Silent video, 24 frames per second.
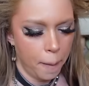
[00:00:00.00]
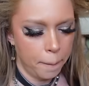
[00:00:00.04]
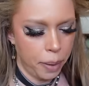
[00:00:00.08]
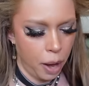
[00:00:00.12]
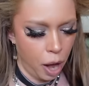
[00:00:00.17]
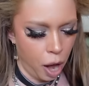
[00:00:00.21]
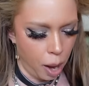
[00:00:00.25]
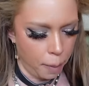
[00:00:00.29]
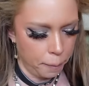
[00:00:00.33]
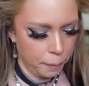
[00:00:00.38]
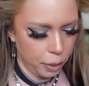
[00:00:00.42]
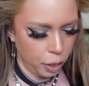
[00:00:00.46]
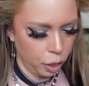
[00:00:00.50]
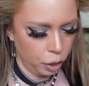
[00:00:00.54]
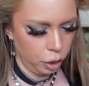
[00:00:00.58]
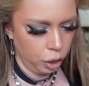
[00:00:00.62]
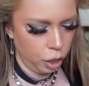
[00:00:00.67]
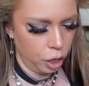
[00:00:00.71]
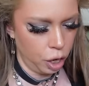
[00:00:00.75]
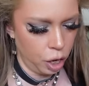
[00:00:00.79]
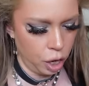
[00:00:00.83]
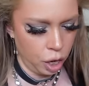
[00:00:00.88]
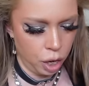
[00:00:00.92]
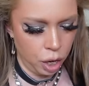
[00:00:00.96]

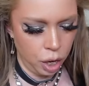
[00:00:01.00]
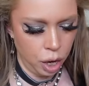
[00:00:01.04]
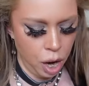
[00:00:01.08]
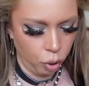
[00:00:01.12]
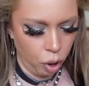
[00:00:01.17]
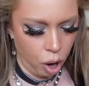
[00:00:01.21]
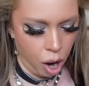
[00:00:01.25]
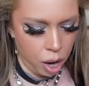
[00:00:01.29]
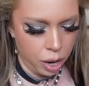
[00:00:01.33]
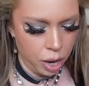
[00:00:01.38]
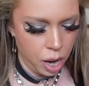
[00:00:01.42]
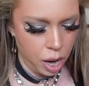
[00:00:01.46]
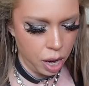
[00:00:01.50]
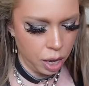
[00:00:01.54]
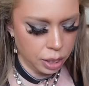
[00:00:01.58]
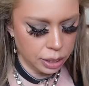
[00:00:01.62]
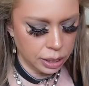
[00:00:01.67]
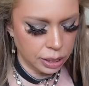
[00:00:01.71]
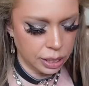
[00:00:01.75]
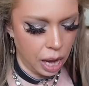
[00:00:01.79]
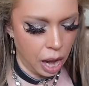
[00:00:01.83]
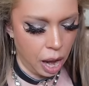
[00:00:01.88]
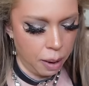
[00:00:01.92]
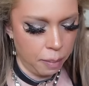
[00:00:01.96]
popular
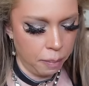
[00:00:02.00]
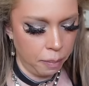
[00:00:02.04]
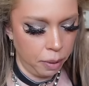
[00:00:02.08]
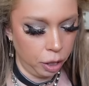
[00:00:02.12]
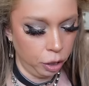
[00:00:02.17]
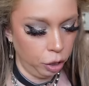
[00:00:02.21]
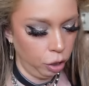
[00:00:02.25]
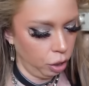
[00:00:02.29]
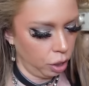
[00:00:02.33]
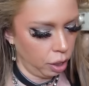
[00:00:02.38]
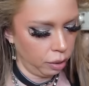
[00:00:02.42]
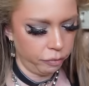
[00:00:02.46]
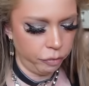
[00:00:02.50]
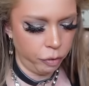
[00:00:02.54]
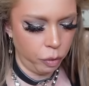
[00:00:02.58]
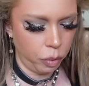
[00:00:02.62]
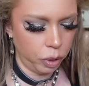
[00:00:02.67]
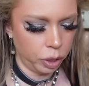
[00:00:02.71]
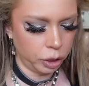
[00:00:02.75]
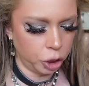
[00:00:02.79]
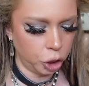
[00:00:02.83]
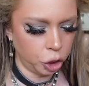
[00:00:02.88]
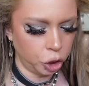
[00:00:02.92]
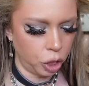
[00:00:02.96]
products. I'm looking
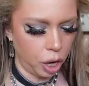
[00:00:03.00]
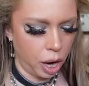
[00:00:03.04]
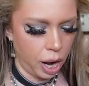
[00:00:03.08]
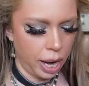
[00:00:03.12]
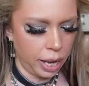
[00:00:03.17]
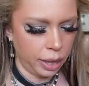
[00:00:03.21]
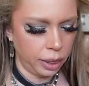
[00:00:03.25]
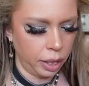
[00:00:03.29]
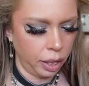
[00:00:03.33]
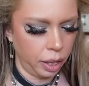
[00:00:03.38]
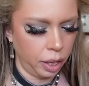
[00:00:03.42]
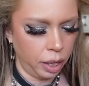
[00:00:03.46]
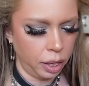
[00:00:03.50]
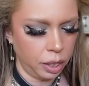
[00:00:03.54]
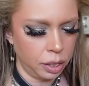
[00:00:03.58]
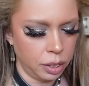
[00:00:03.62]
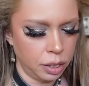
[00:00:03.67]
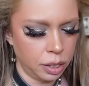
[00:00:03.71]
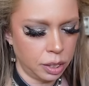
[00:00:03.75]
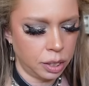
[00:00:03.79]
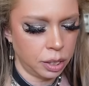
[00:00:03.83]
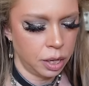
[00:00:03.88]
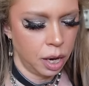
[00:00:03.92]
forward to trying these.